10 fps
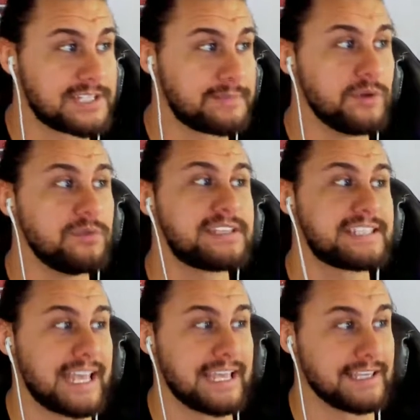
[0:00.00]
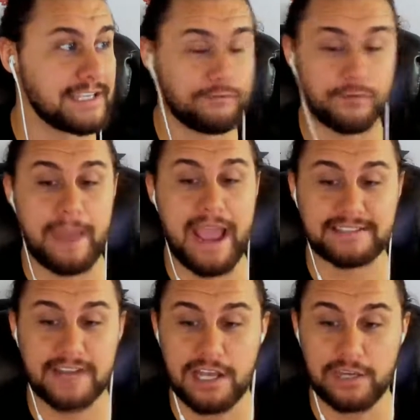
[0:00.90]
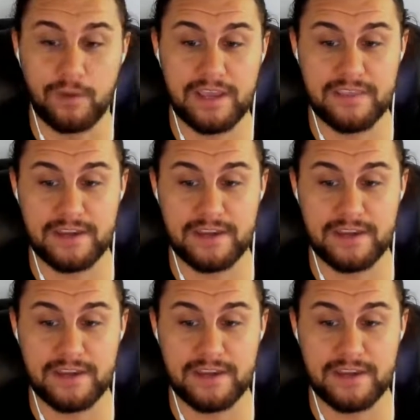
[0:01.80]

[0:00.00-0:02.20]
smooth sailing for Max Holloway